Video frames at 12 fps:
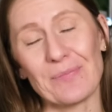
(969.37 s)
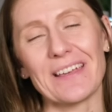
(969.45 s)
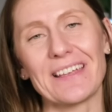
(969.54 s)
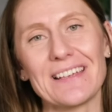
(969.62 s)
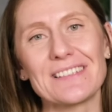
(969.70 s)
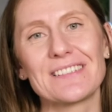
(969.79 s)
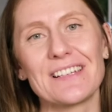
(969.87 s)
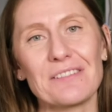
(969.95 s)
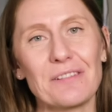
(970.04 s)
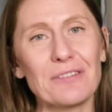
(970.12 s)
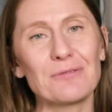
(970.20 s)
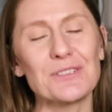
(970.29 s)
I guess
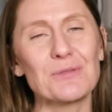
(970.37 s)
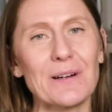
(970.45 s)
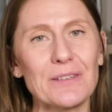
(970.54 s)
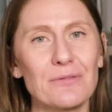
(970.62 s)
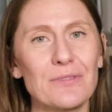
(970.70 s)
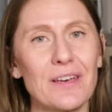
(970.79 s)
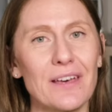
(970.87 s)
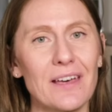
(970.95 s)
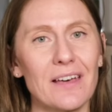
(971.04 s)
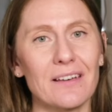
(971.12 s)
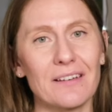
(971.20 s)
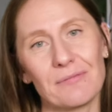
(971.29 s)
that was one of
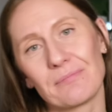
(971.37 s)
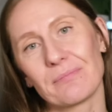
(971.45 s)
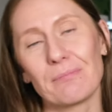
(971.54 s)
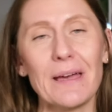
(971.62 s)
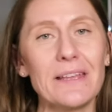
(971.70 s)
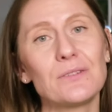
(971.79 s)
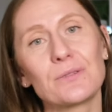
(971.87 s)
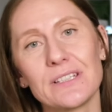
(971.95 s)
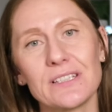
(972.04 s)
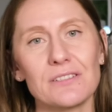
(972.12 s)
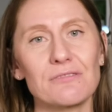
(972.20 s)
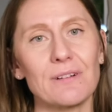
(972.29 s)
the main
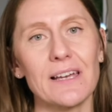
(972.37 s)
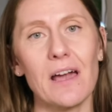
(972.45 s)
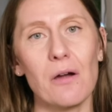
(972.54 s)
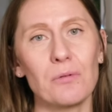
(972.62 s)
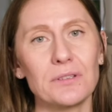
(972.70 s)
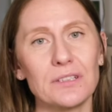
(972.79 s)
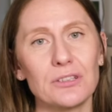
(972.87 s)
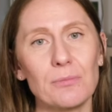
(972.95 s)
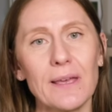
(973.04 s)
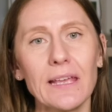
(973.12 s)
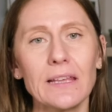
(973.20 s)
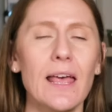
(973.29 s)
reasons why I wanted to
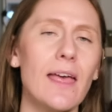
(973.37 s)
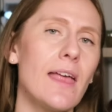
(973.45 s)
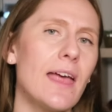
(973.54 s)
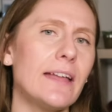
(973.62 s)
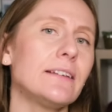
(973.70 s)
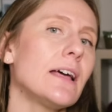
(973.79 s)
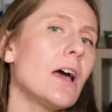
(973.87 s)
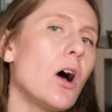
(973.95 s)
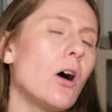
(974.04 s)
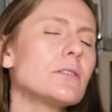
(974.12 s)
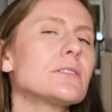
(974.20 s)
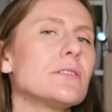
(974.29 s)
make it. And
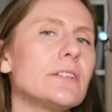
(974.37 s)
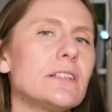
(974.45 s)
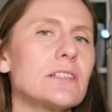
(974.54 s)
also it